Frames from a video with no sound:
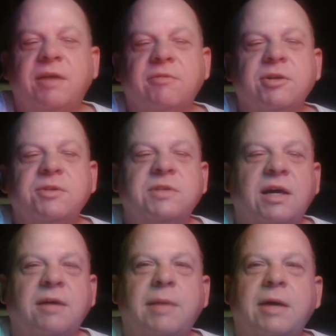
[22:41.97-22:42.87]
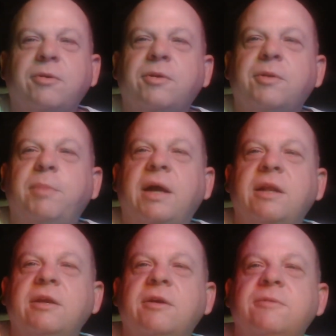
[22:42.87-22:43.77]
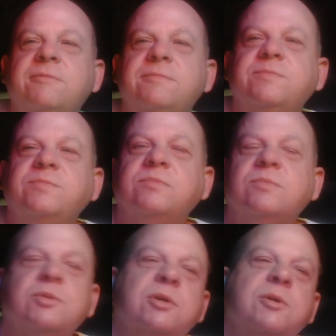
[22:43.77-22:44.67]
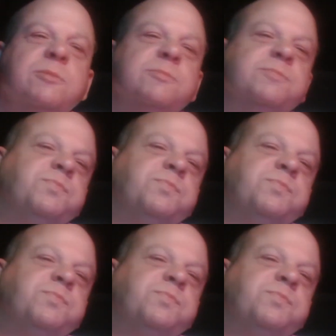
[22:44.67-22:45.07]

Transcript: have a good time out on the patio. So